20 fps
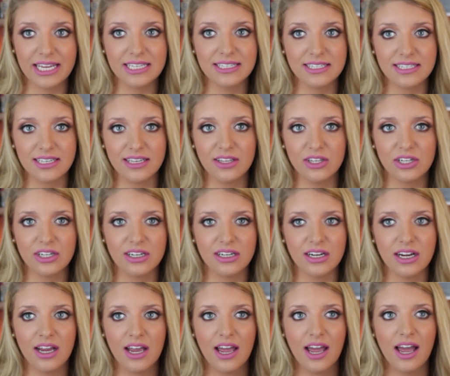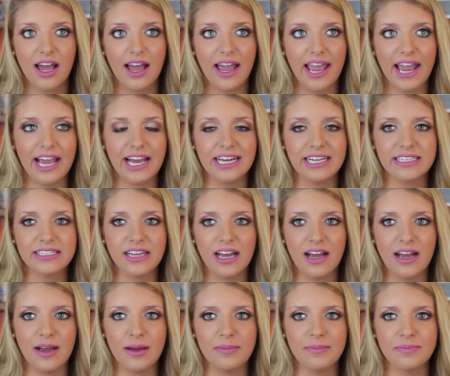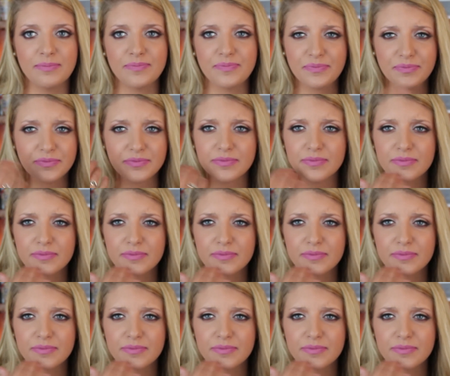concealer and